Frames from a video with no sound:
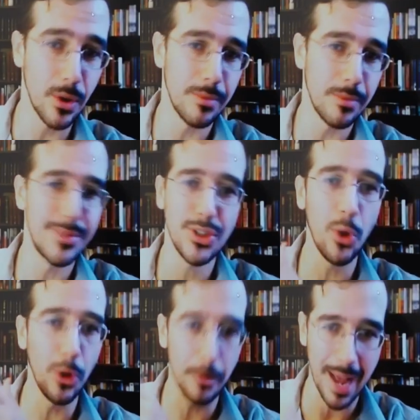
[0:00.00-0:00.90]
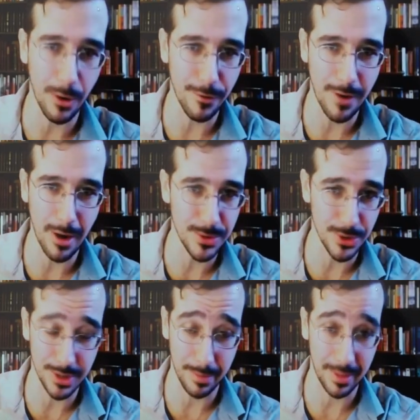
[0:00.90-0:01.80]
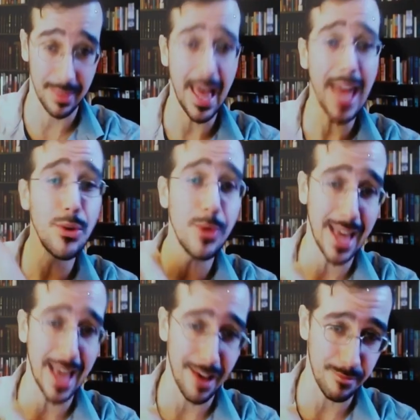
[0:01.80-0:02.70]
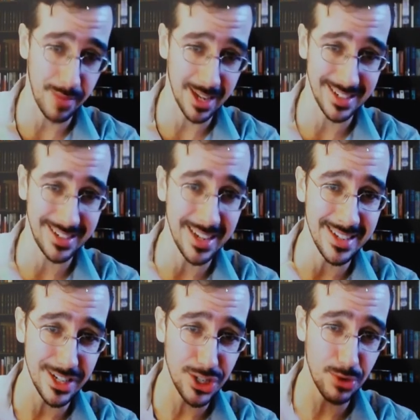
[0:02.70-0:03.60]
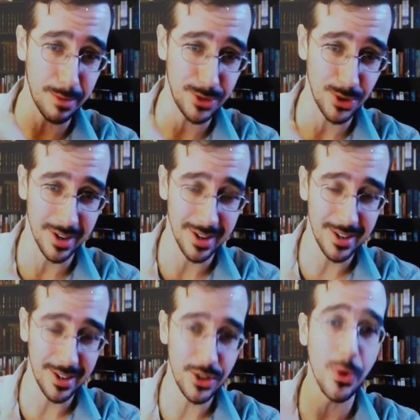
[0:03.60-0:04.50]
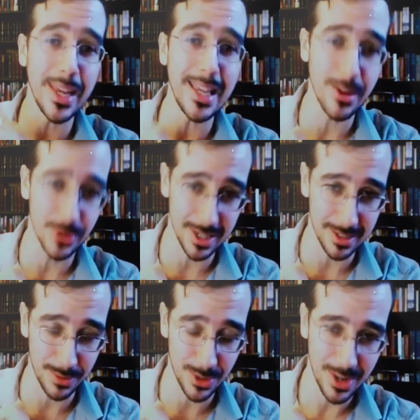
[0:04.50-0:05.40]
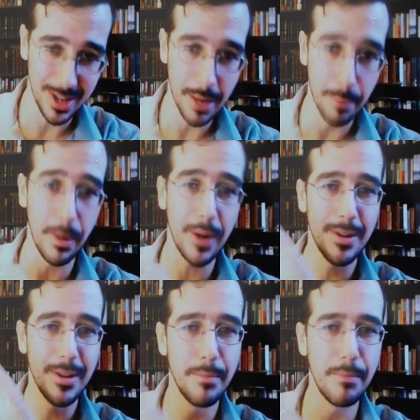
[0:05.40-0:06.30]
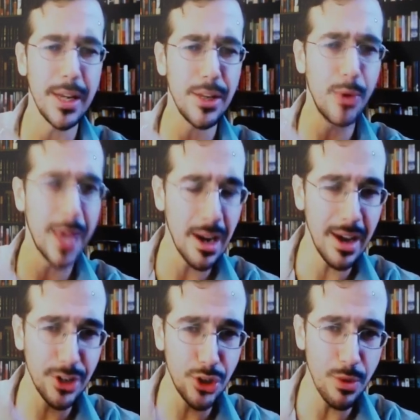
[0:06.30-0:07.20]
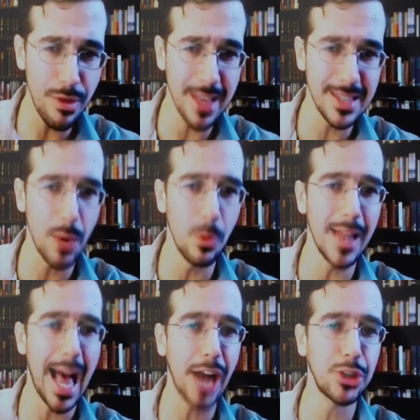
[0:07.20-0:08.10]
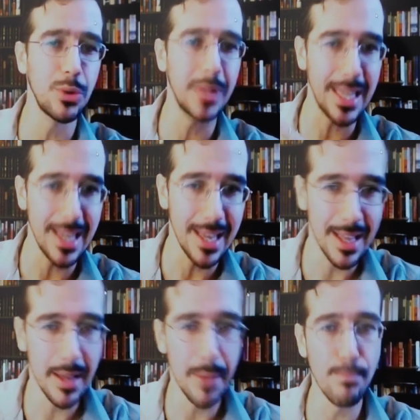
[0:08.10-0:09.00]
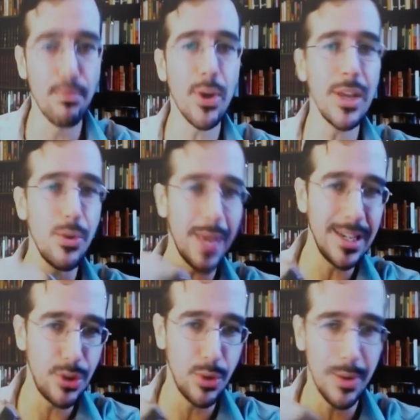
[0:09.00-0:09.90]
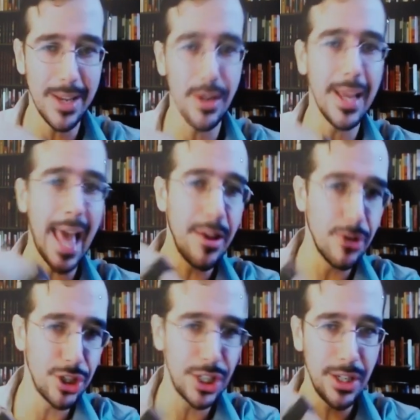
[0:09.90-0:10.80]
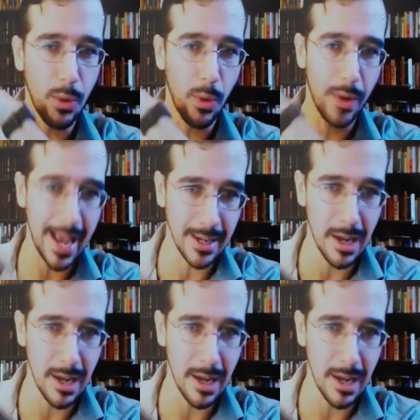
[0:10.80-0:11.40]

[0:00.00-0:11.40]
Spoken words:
solar power farms or something that you can have because it doesn't disrupt your ecosystems. But you cannot do things that will actually bring you into energy or economic